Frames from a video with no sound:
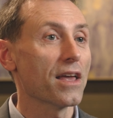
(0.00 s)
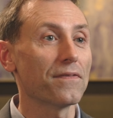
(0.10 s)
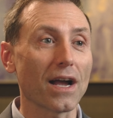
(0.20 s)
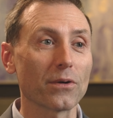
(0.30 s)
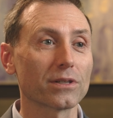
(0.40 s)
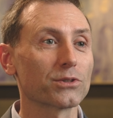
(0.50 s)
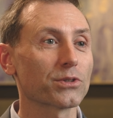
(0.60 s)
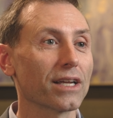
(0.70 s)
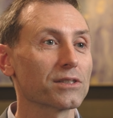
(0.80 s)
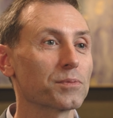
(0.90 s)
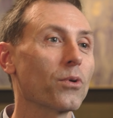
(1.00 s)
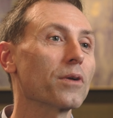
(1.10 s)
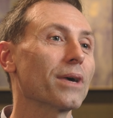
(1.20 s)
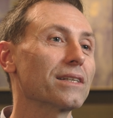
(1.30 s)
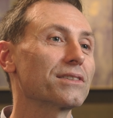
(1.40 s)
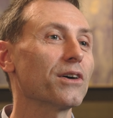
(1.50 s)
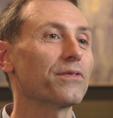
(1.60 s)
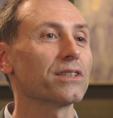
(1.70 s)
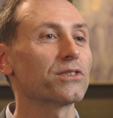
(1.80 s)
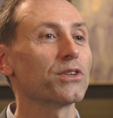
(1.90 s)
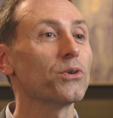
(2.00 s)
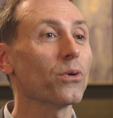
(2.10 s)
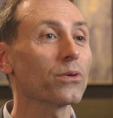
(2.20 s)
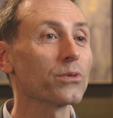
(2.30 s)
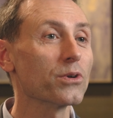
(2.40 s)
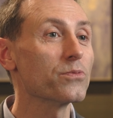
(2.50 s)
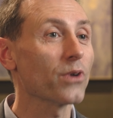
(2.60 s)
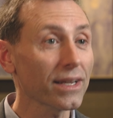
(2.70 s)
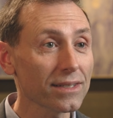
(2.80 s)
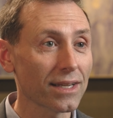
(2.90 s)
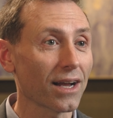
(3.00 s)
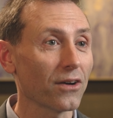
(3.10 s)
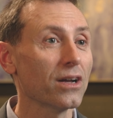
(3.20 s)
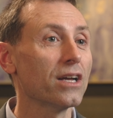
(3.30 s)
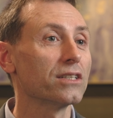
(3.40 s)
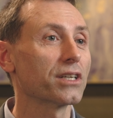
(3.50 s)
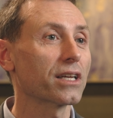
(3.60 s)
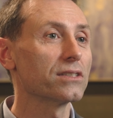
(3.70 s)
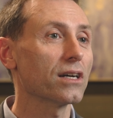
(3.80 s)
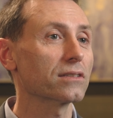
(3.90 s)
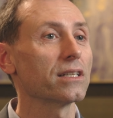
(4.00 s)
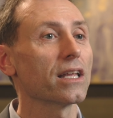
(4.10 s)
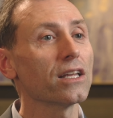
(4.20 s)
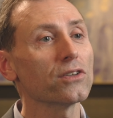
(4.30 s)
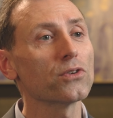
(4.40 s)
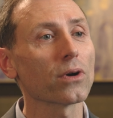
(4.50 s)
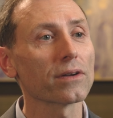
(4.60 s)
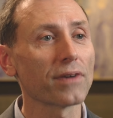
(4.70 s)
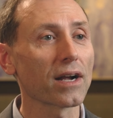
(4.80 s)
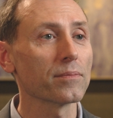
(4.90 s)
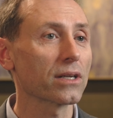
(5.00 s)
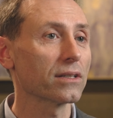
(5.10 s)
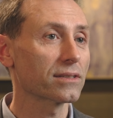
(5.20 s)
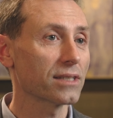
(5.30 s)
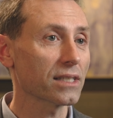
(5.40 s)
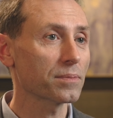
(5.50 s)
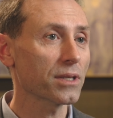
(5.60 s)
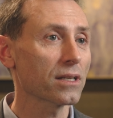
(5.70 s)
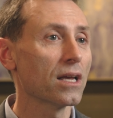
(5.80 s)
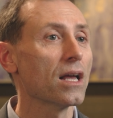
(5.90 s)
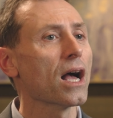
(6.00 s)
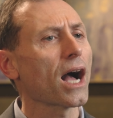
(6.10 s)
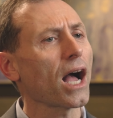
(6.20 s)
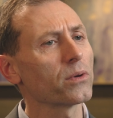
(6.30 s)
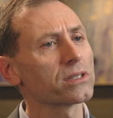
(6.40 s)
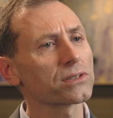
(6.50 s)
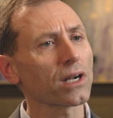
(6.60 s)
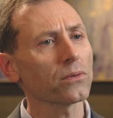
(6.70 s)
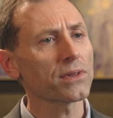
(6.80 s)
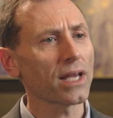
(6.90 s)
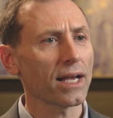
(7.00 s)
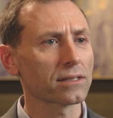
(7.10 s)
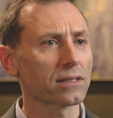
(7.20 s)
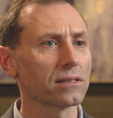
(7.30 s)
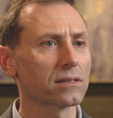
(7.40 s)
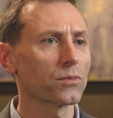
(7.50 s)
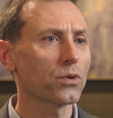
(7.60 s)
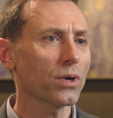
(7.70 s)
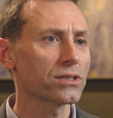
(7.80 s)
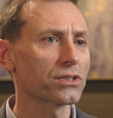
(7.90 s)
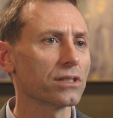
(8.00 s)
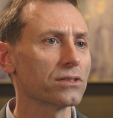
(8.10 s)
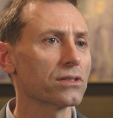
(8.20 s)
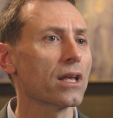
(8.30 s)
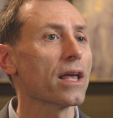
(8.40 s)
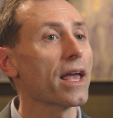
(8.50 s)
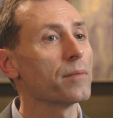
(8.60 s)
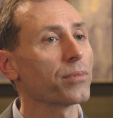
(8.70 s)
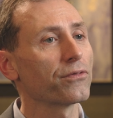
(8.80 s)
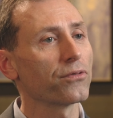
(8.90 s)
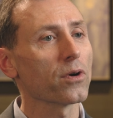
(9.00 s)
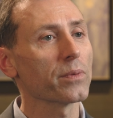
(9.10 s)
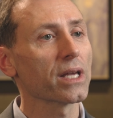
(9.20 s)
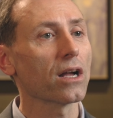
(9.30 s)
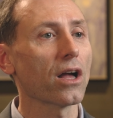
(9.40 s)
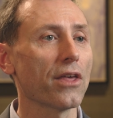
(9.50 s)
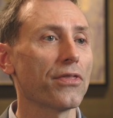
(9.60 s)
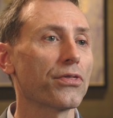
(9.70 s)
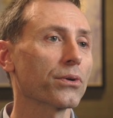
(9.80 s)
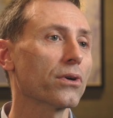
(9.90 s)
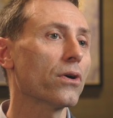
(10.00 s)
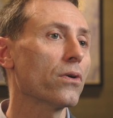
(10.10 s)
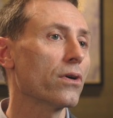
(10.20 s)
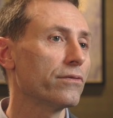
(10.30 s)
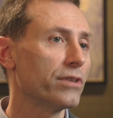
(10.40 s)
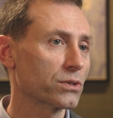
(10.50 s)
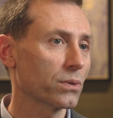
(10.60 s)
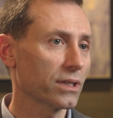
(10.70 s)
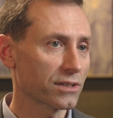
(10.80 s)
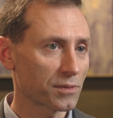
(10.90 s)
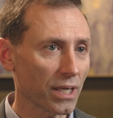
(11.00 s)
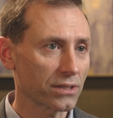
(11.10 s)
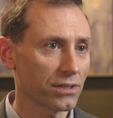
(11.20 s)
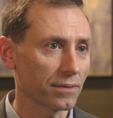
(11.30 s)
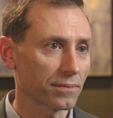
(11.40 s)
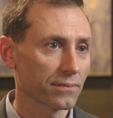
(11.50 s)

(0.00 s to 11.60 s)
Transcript: If I were to transport myself into your room right now to conduct an indoor environmental assessment, I would start with asking some questions and performing a thorough visual inspection.